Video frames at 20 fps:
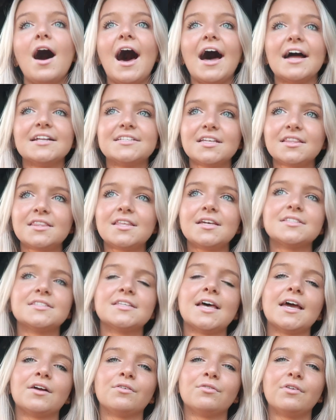I did
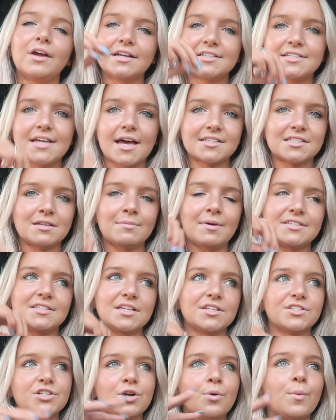this like ring test on my
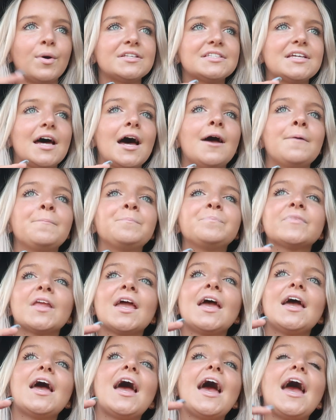sister one time
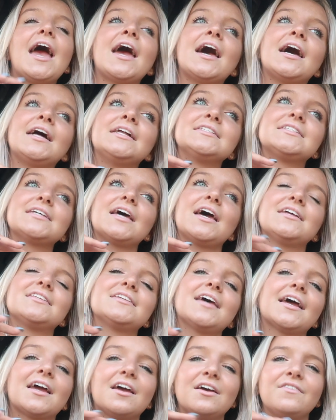and
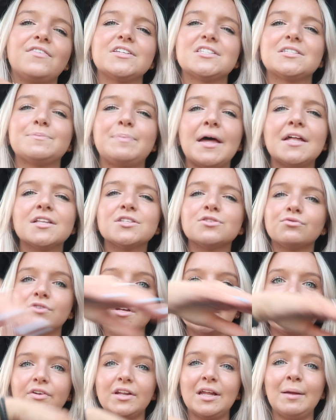it's like if it spins
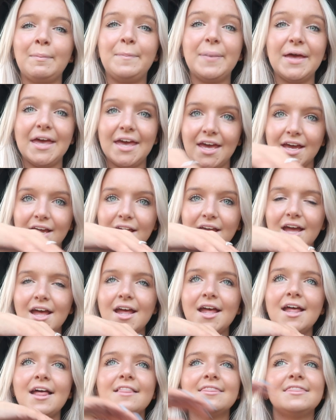really, really big,
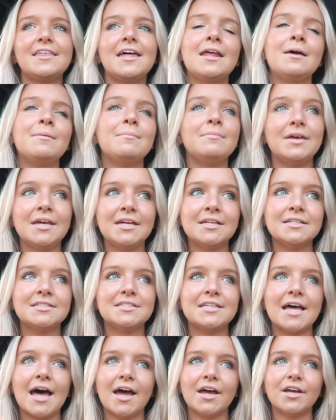then it
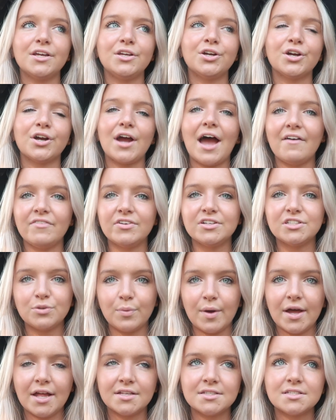means that you're having
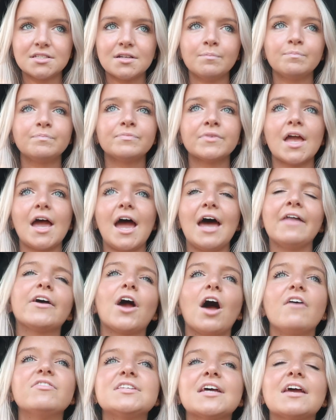twins. And
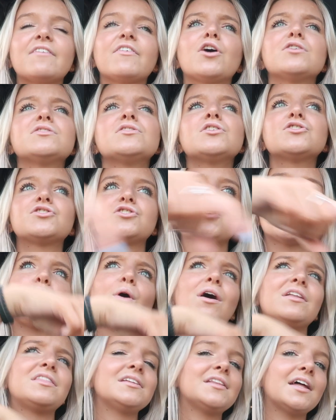like obviously if it goes in a
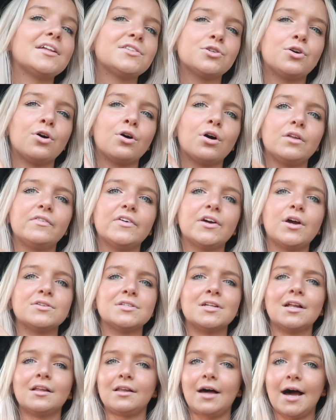circle, I think that's girl. If it
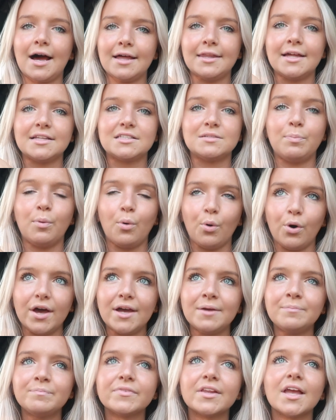goes in a line, that's
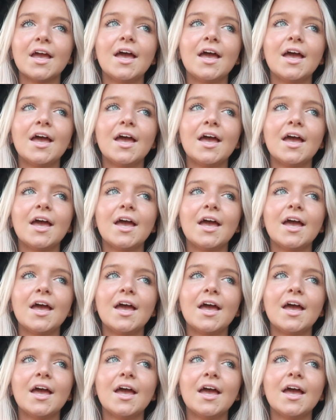boy.